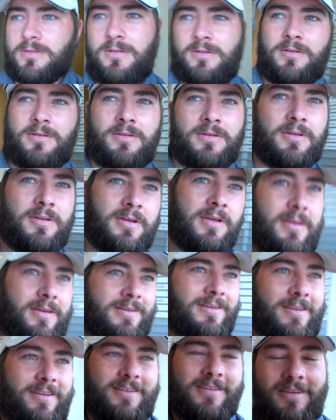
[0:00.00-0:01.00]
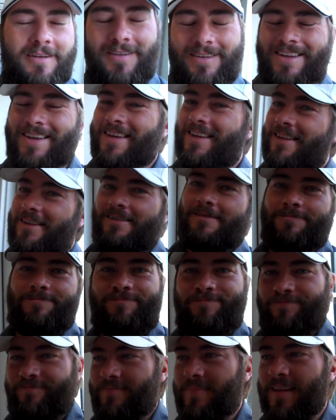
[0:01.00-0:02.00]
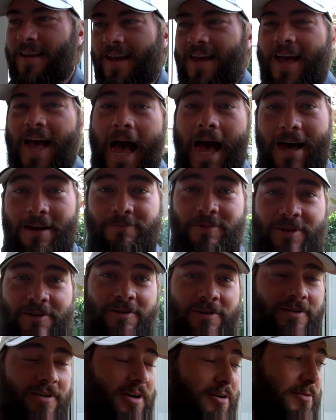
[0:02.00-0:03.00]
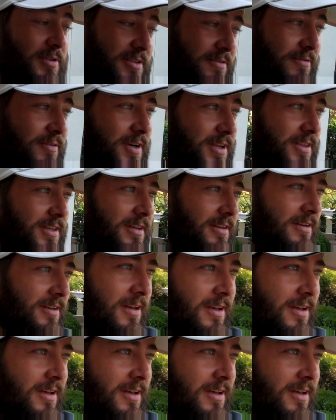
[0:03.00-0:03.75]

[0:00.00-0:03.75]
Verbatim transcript: Yes, you are. Nah. I'm seriously always afraid that